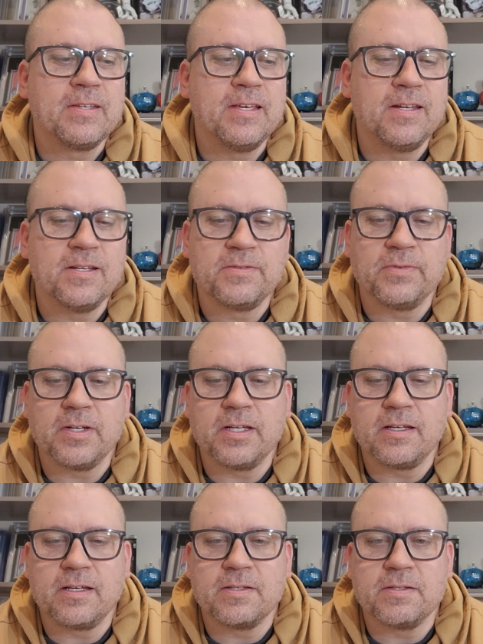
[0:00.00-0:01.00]
It is
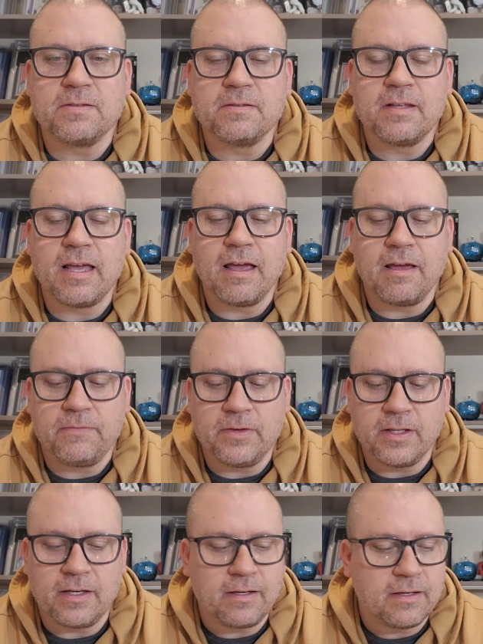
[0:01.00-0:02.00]
funny because I feel
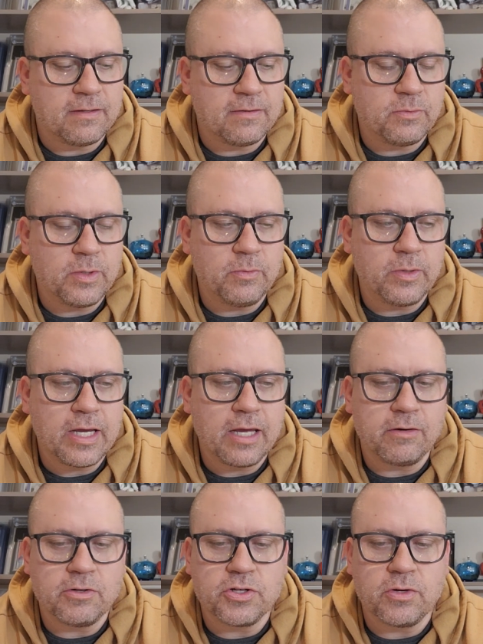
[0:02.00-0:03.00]
like we
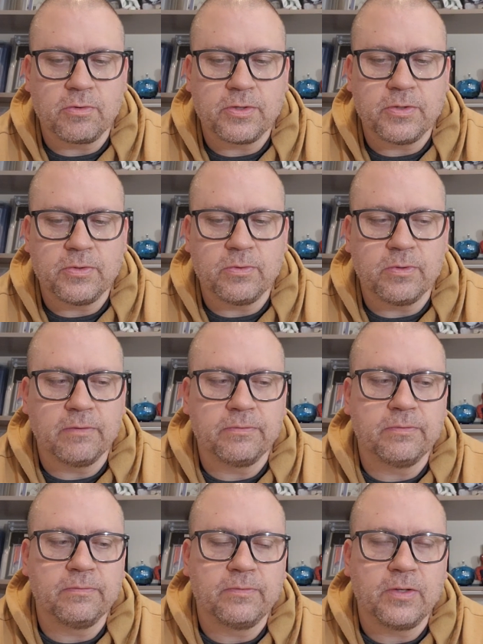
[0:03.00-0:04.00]
kind of joke too of,
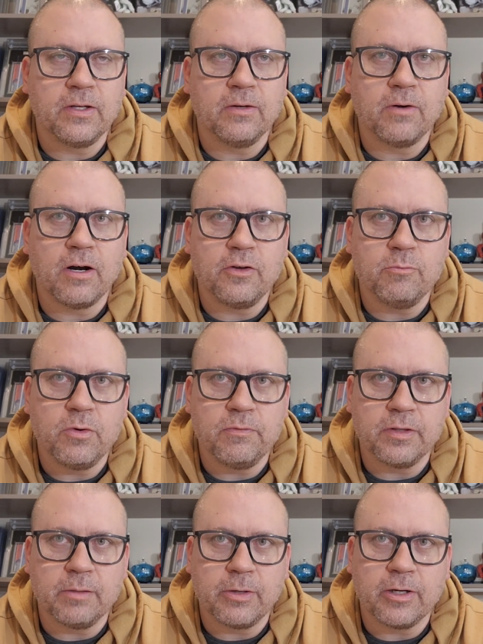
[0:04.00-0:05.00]
are you
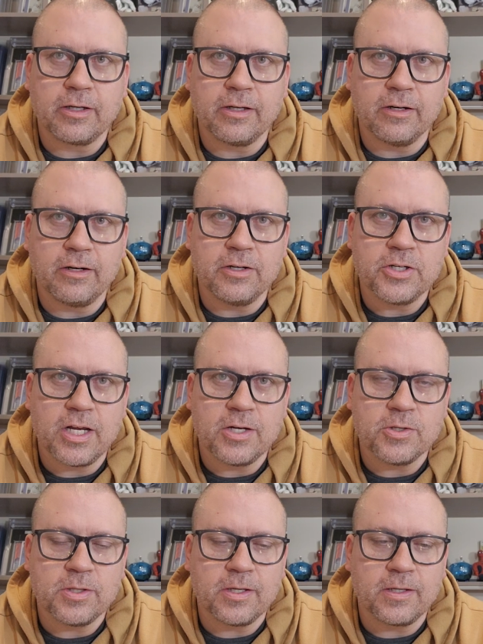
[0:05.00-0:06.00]
moving the market? Are you
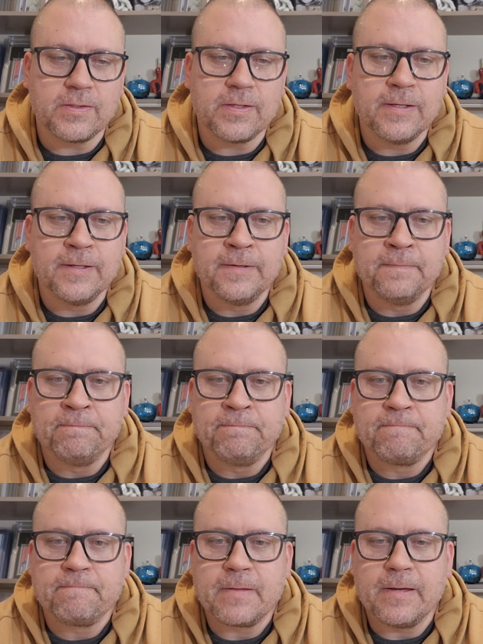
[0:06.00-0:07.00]
changing things?
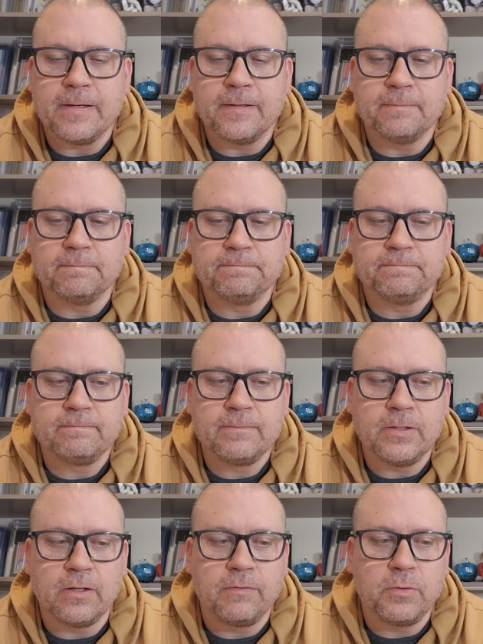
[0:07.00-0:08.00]

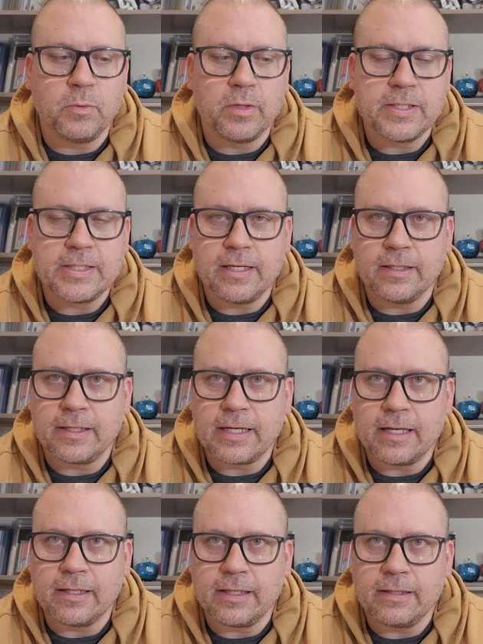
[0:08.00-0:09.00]
If you want to say like
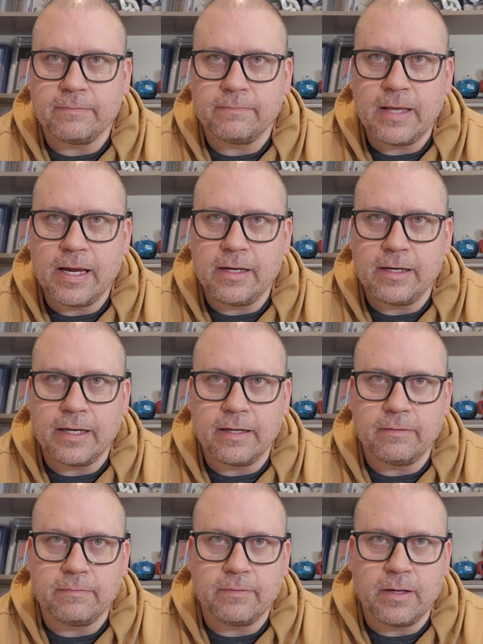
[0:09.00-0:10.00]
I like
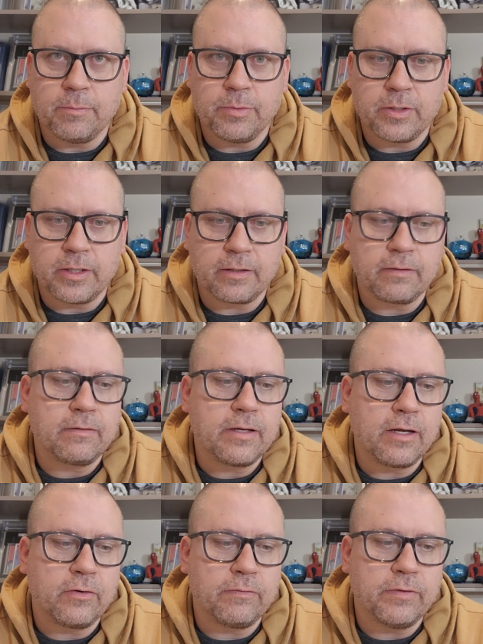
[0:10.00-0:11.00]
89 Upper Deck
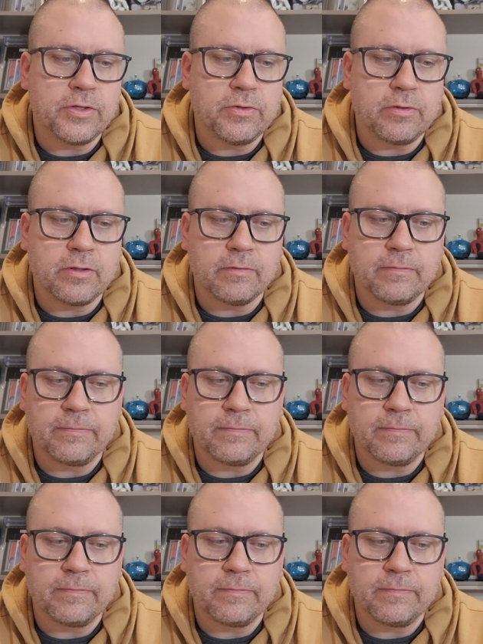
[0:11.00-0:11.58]
Ken Griffey Jr.,